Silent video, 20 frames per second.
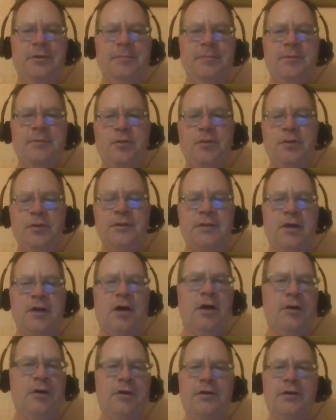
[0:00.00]
tourist
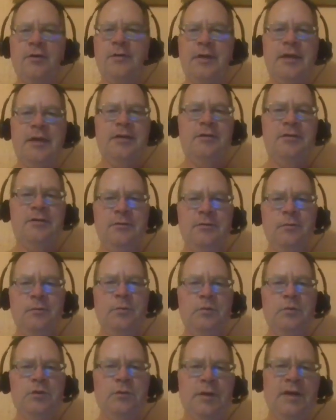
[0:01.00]
card or don't get it.
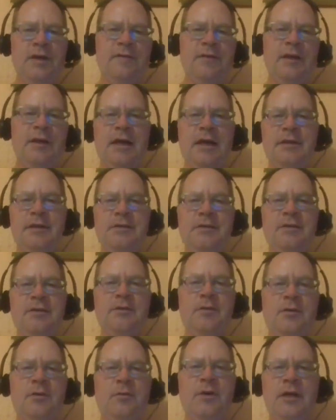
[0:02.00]
Do whatever you got to
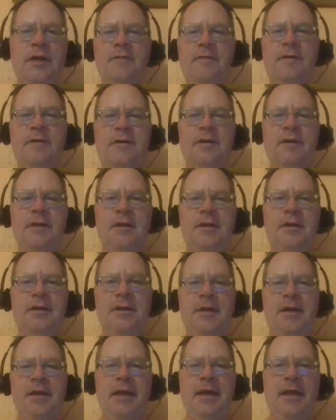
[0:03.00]
do or whatever.
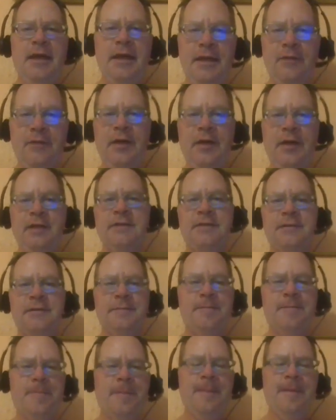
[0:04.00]
Anyways,
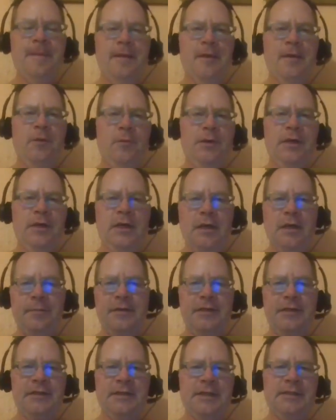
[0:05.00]
when you come
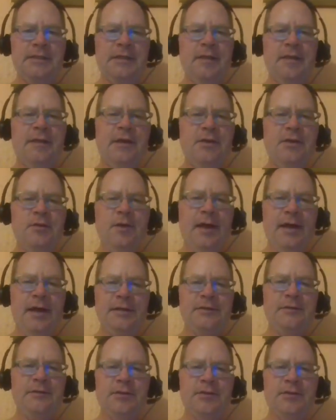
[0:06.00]
into TJ, they do
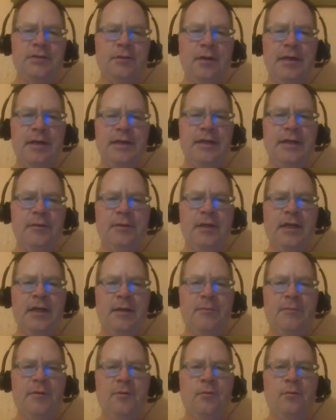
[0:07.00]
ask you to show ID when you
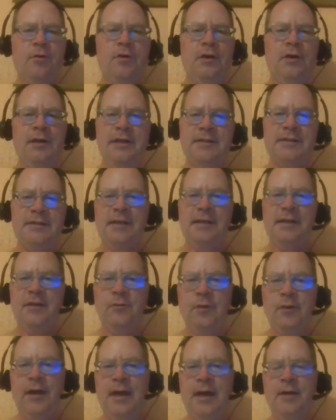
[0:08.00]
come through the border. At least they did
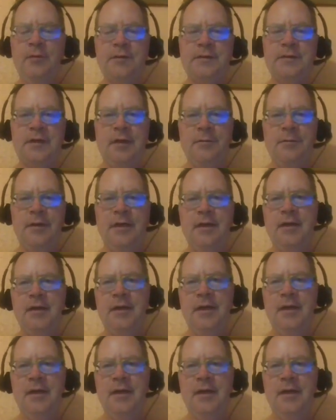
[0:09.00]
when I was coming in,